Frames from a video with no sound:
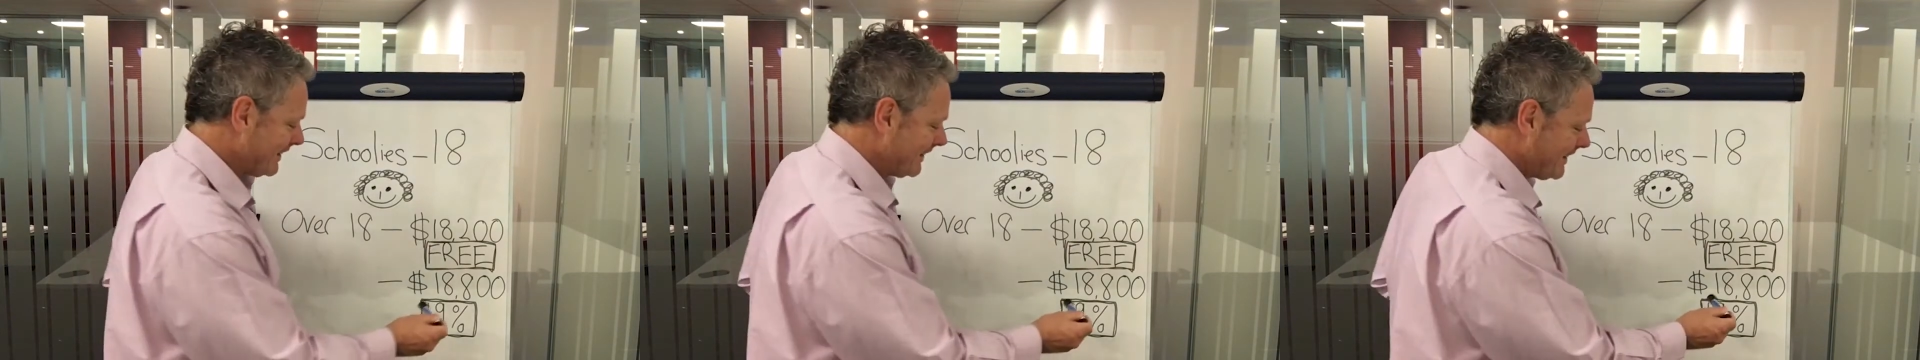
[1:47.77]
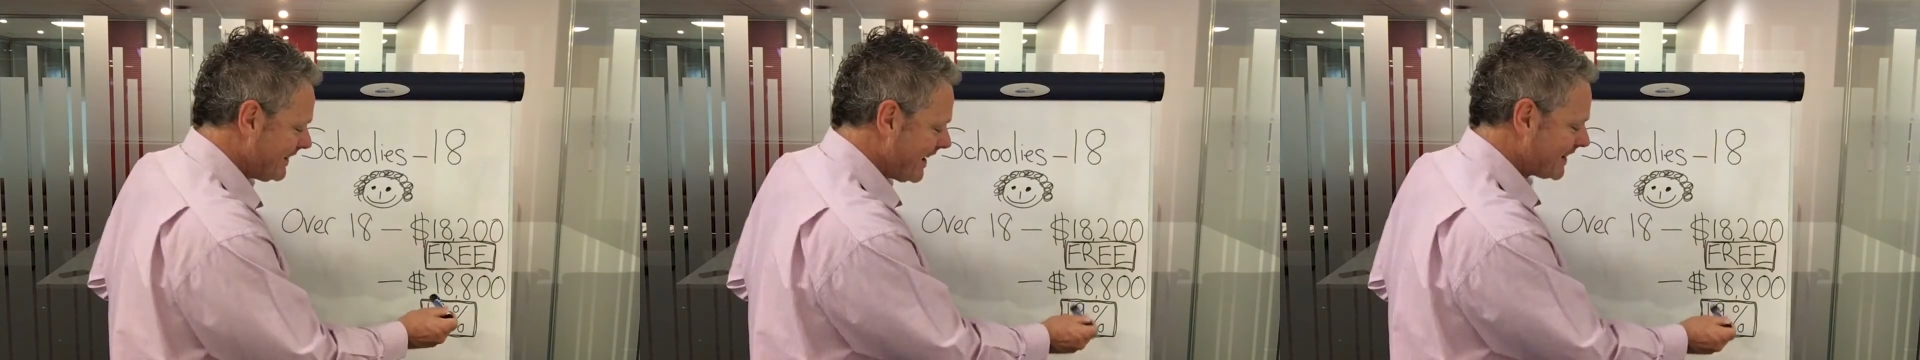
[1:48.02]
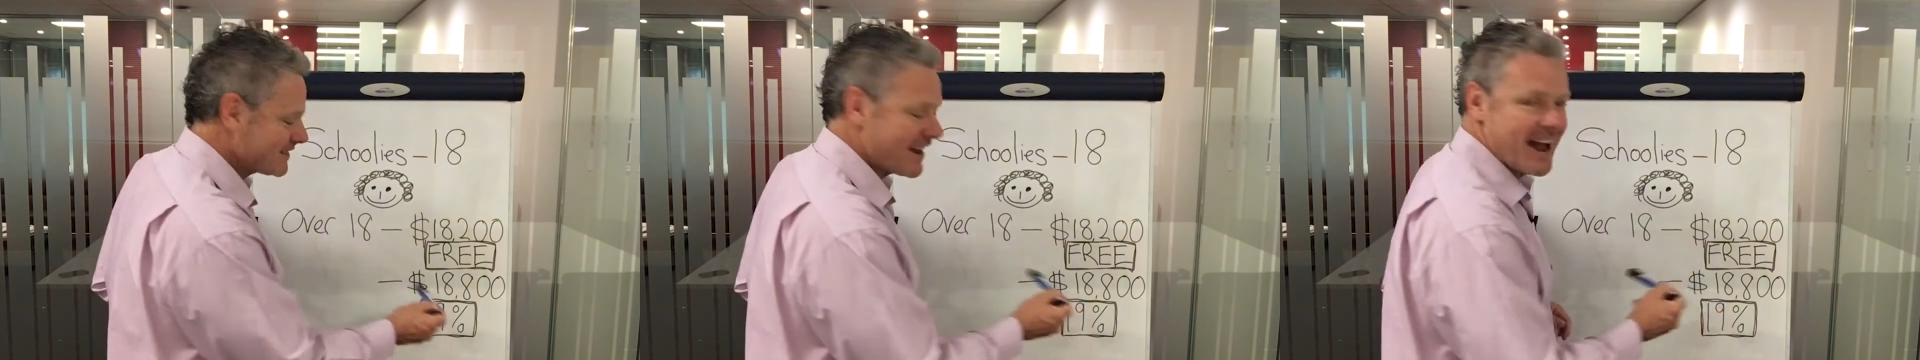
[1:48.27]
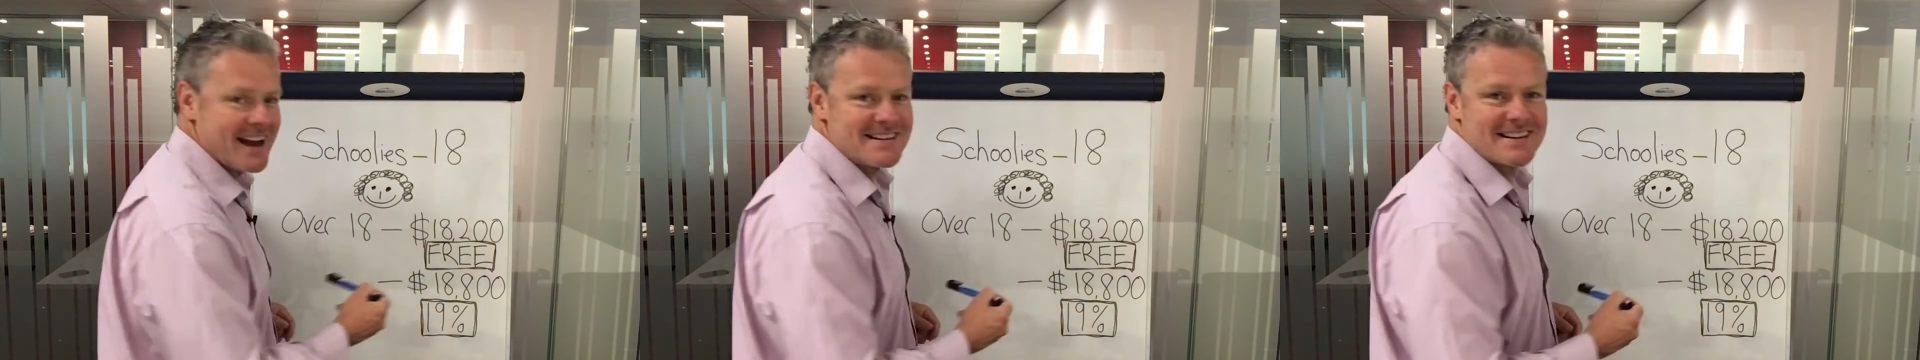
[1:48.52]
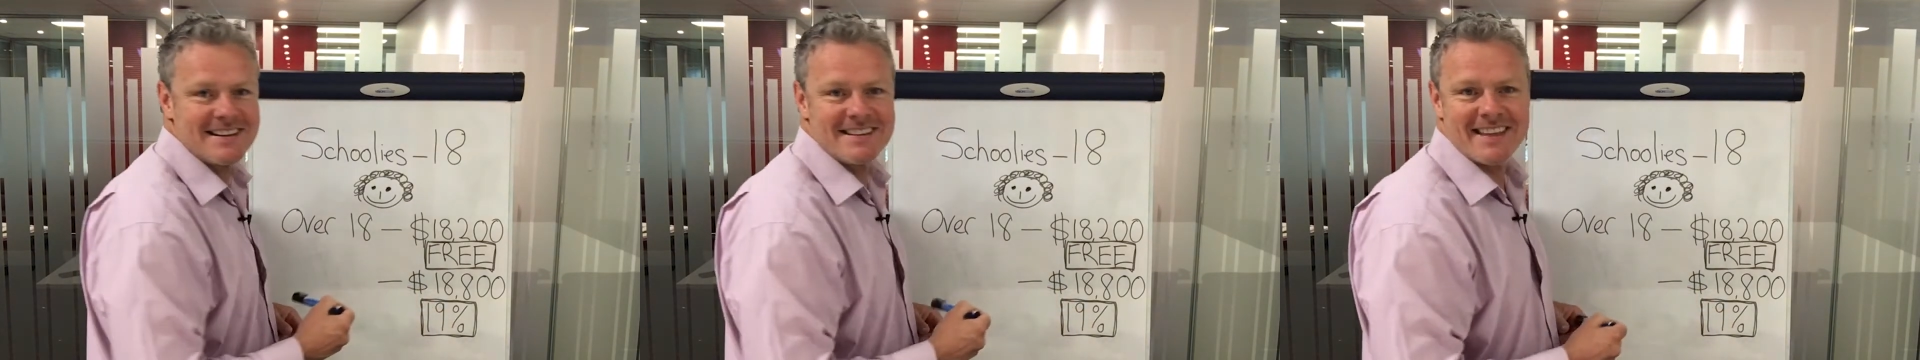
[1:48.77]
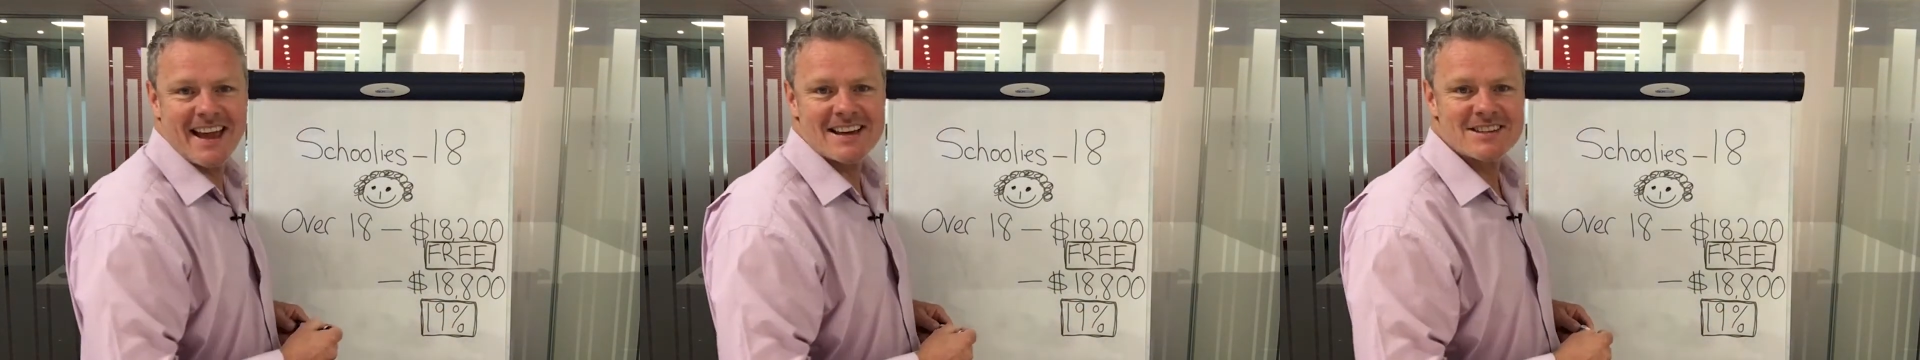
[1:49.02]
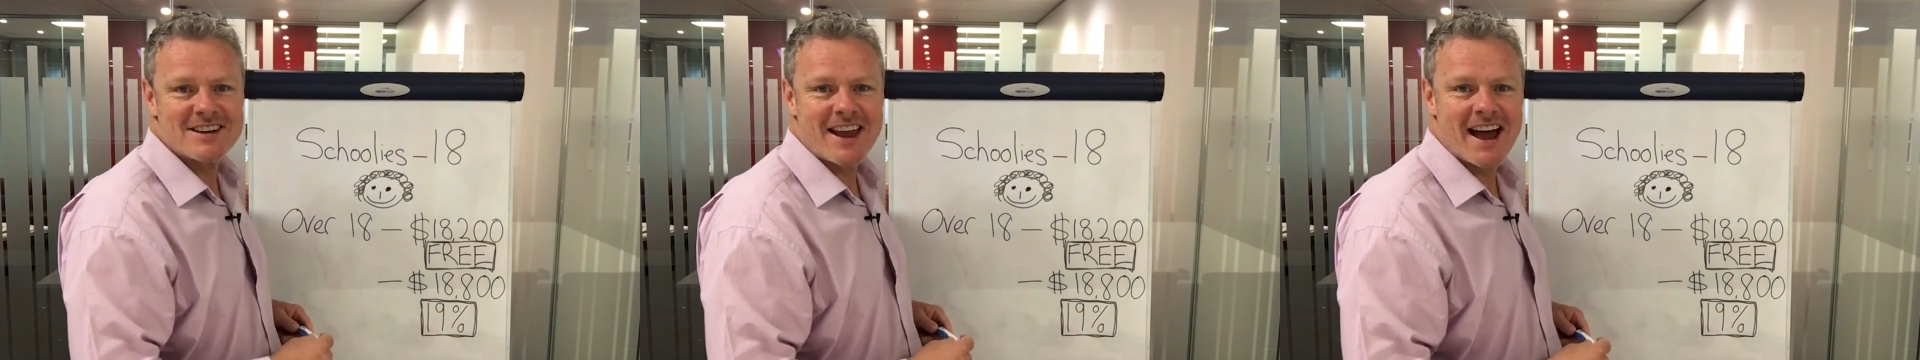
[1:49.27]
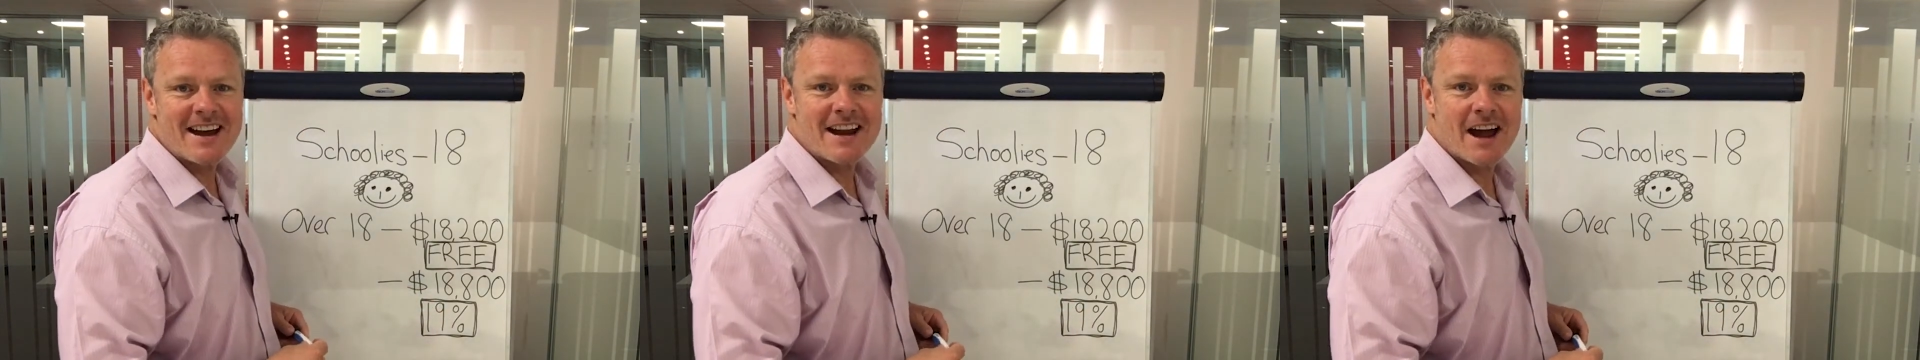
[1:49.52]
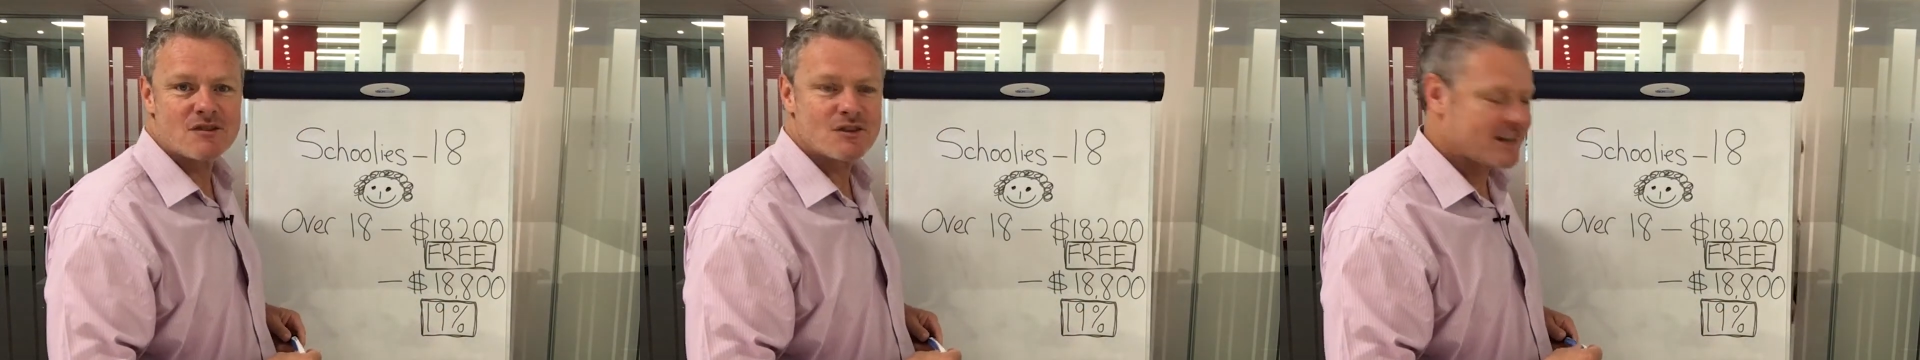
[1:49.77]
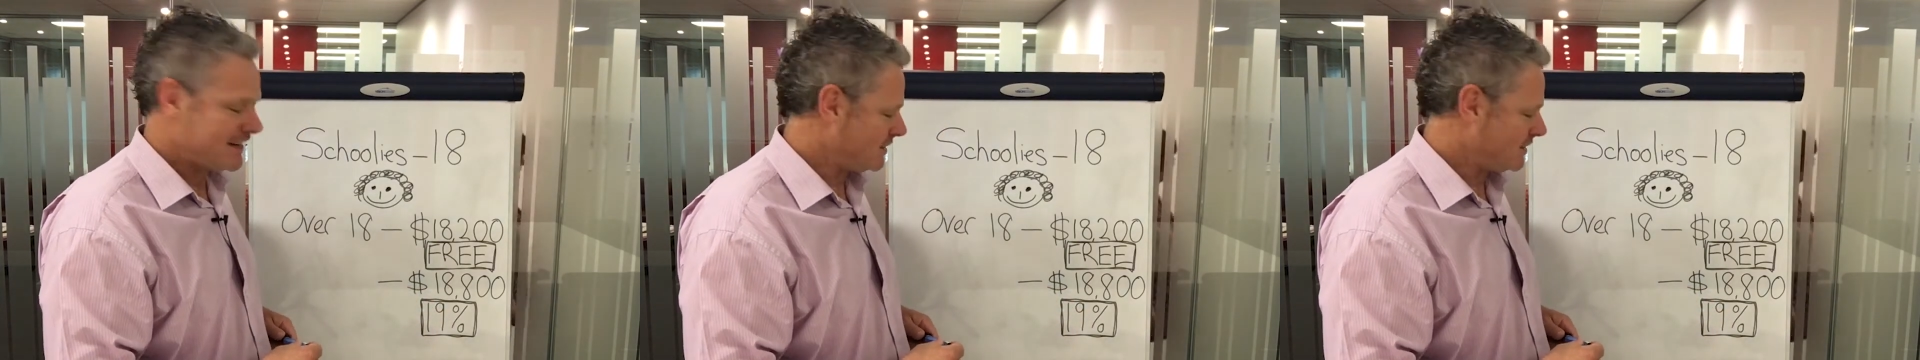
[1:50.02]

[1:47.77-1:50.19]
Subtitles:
the next $18,800